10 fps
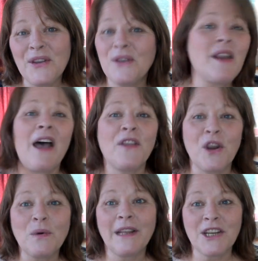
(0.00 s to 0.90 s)
you now that
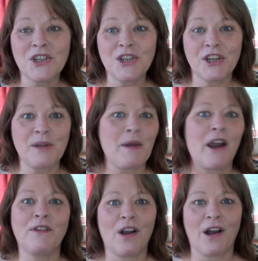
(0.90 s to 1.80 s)
your relationship,
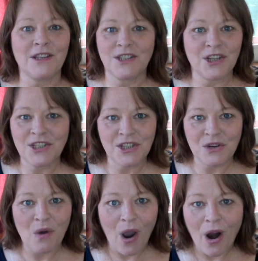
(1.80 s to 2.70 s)
however conscious
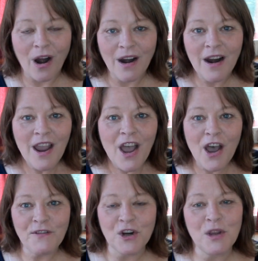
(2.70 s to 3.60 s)
you are
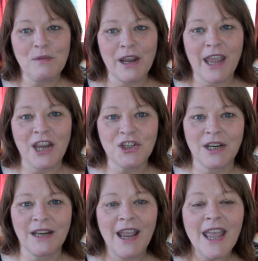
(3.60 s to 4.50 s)
of your
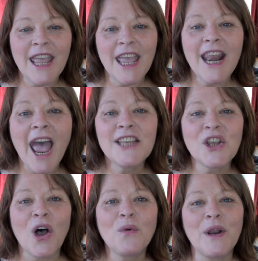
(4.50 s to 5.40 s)
communication, it has
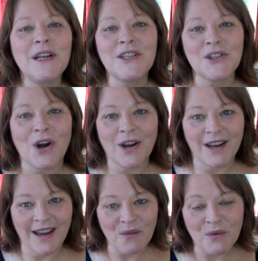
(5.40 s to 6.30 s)
already
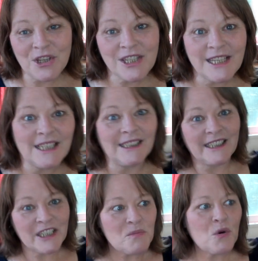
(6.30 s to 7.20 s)
started. And we just need a
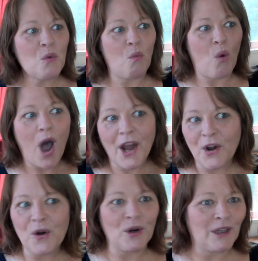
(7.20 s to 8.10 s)
little more
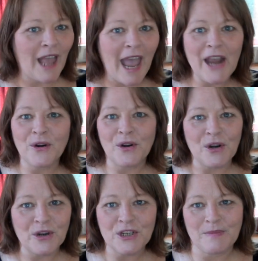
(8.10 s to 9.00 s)
water or light or
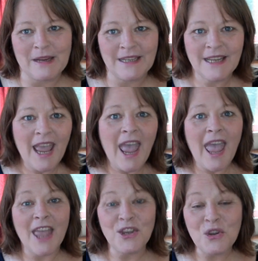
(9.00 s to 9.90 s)
nourishment,
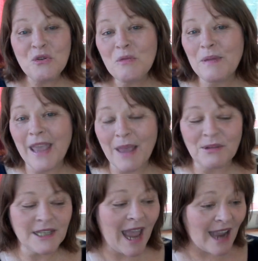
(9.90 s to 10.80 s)
and you will be
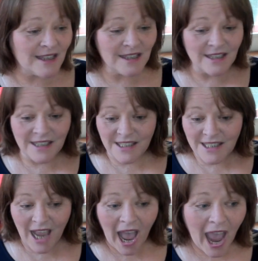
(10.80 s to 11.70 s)
able to access an
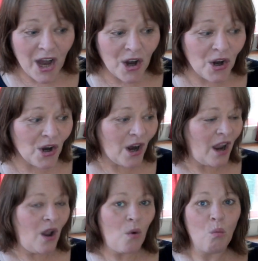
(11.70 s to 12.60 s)
entire
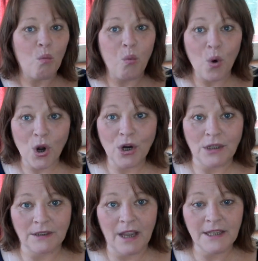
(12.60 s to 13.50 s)

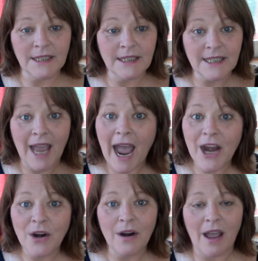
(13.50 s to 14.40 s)
world, an
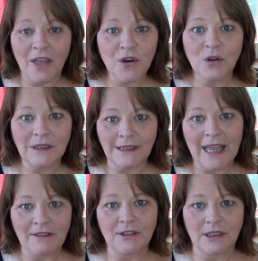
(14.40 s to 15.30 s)
entire other
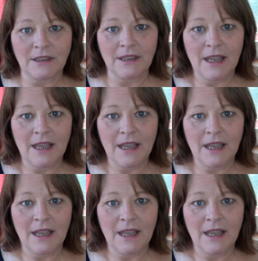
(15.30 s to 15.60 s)
level